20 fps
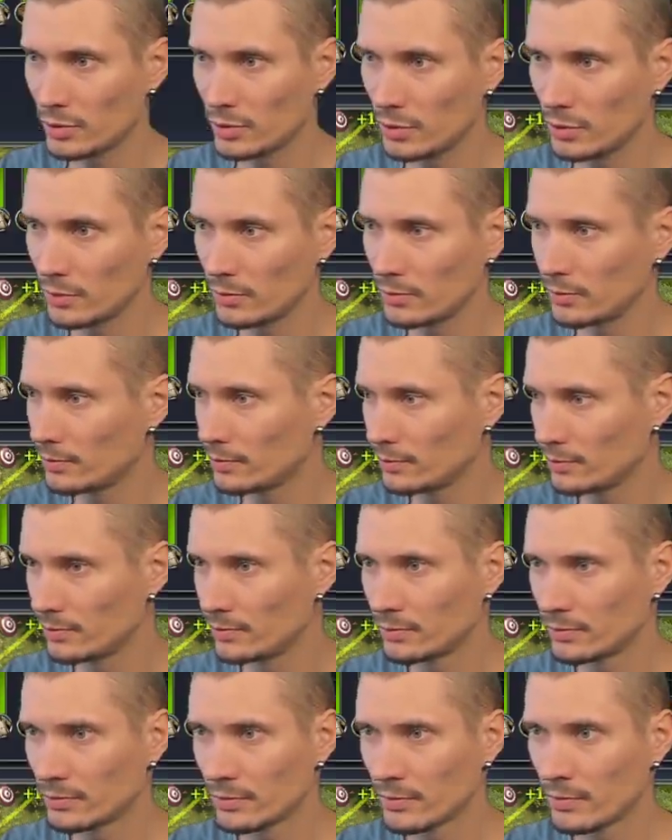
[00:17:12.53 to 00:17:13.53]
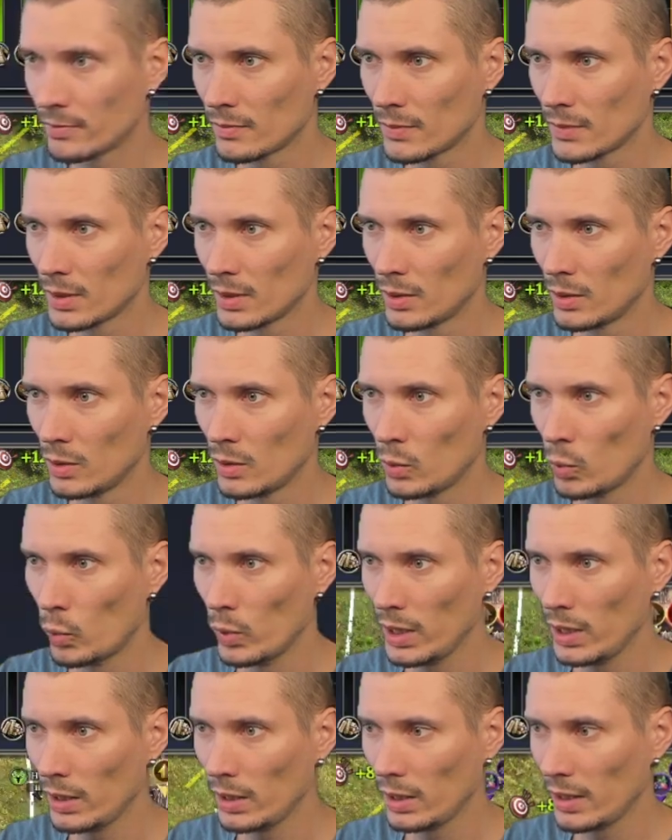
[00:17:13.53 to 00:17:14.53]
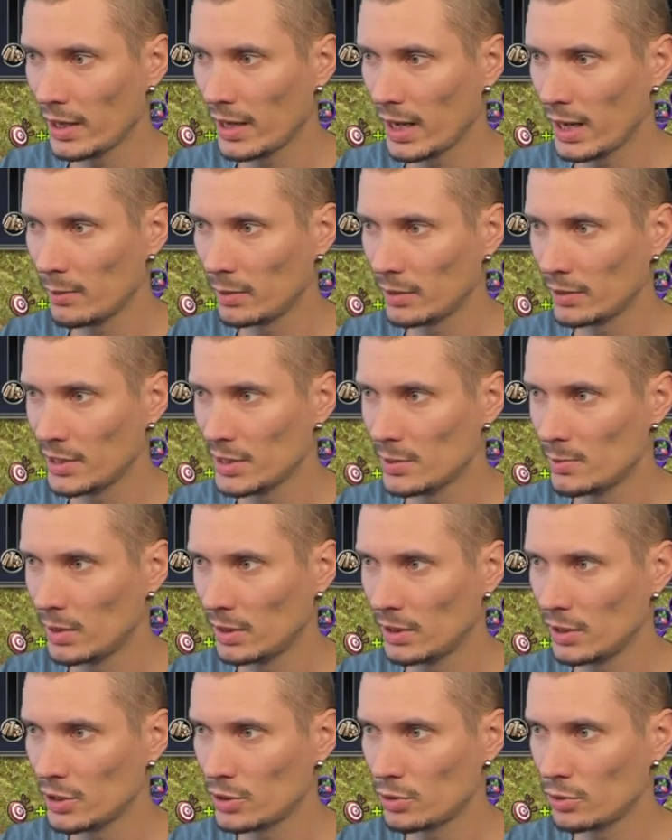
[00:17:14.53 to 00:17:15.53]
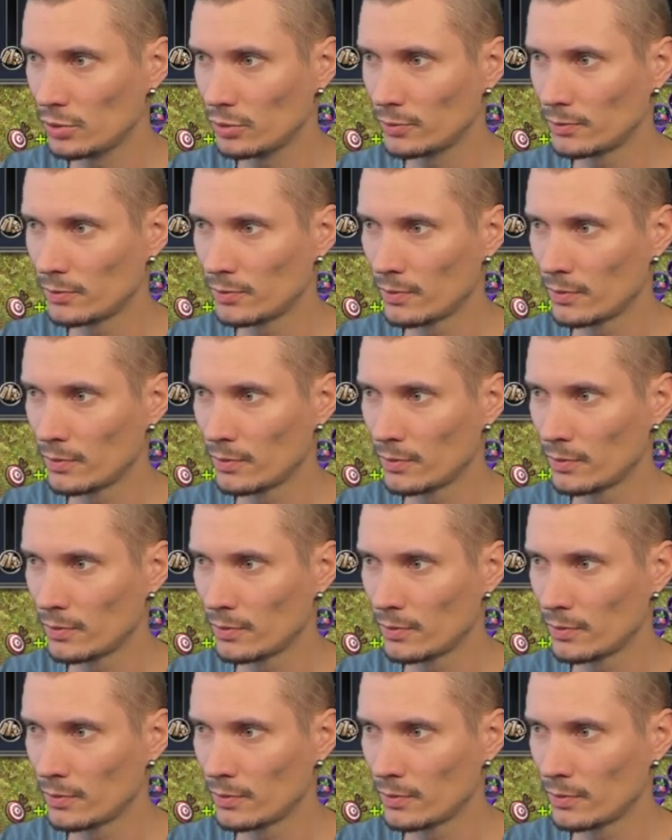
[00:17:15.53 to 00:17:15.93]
so we'll enable these buildings too.